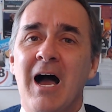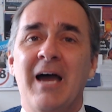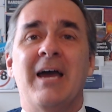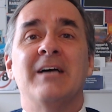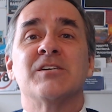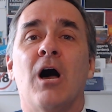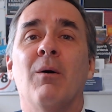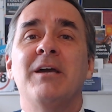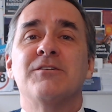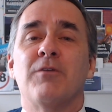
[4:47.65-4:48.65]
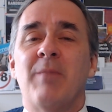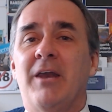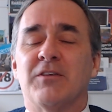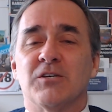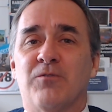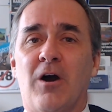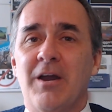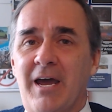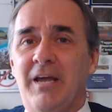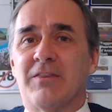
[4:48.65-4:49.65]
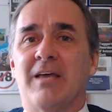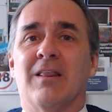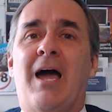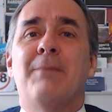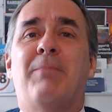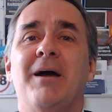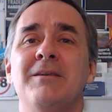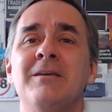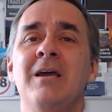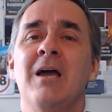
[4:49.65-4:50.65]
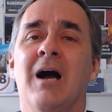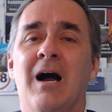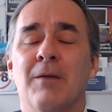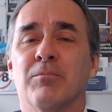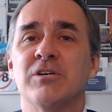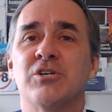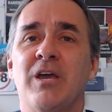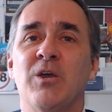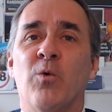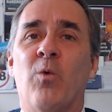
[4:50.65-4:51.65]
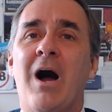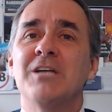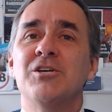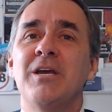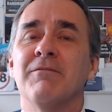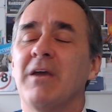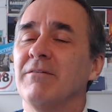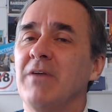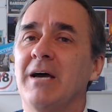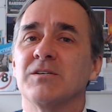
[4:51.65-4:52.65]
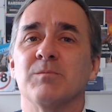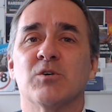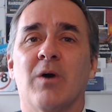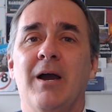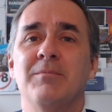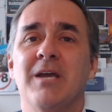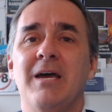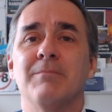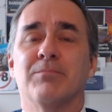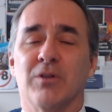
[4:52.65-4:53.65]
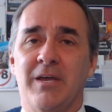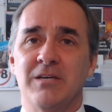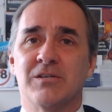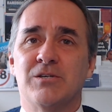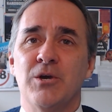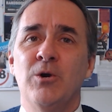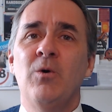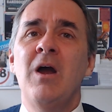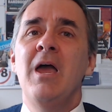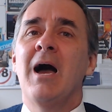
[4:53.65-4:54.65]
As always, if you made it this far, you got to hit that like button. Appreciate you watching. If you have not subscribed yet, please do.